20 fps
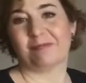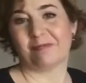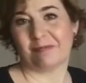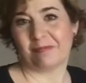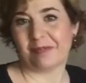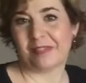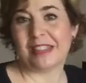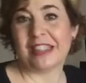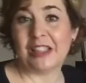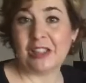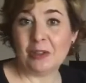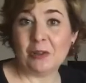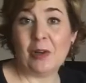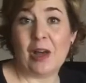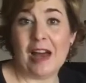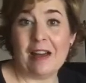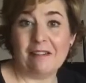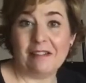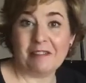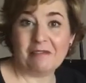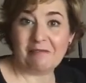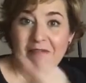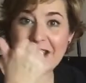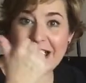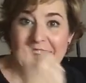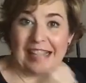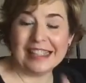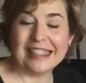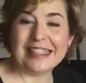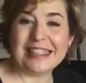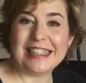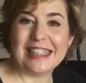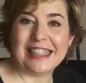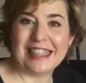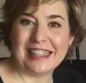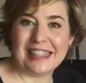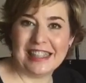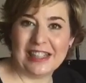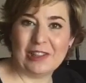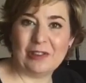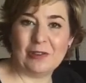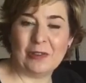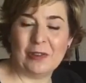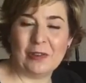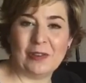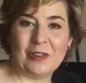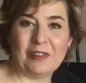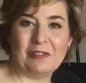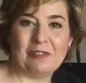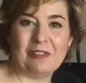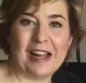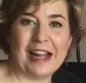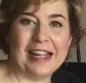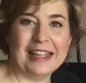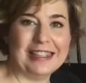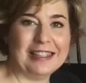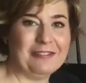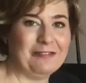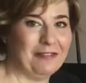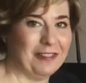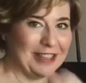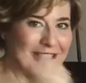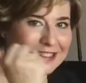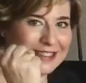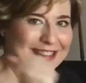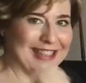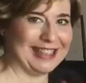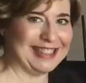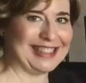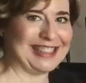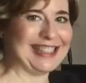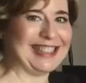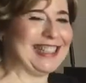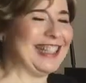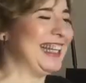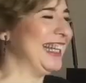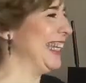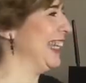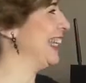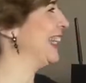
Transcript: Did you have it right? Did you do it right? Fantastic.